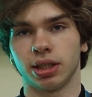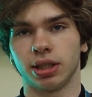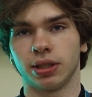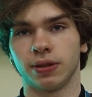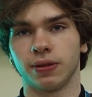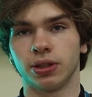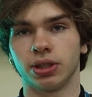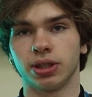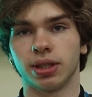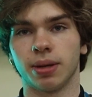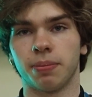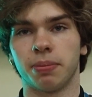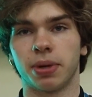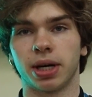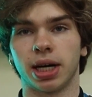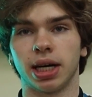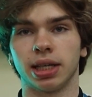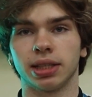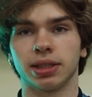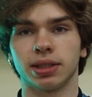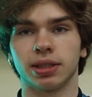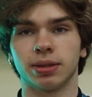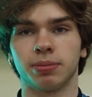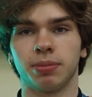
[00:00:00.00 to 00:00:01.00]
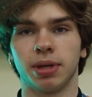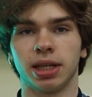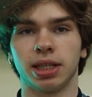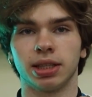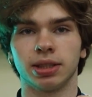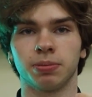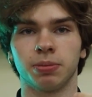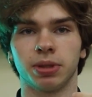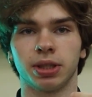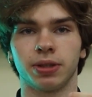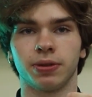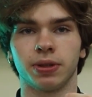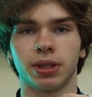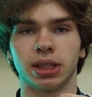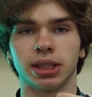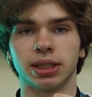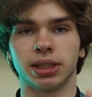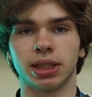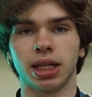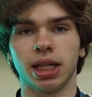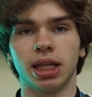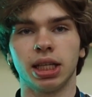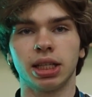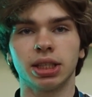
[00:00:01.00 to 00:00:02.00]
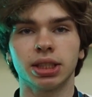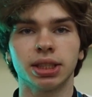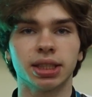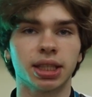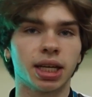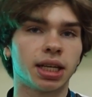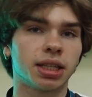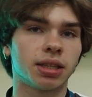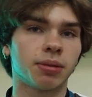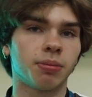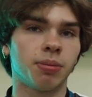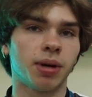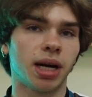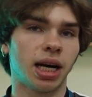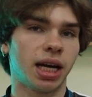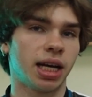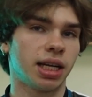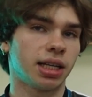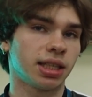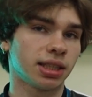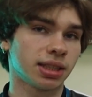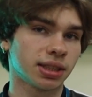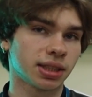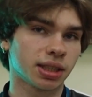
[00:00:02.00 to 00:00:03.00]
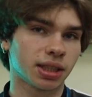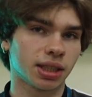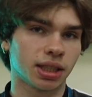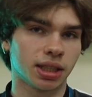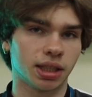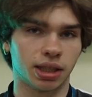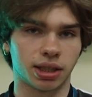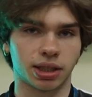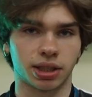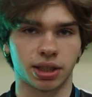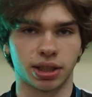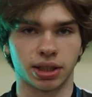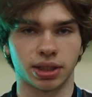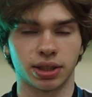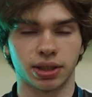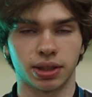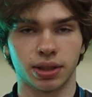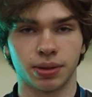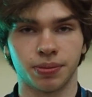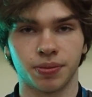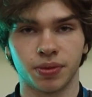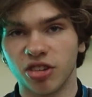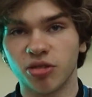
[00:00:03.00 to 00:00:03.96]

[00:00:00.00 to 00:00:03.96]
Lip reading: in which the price is balanced between sellers and buyers' interest.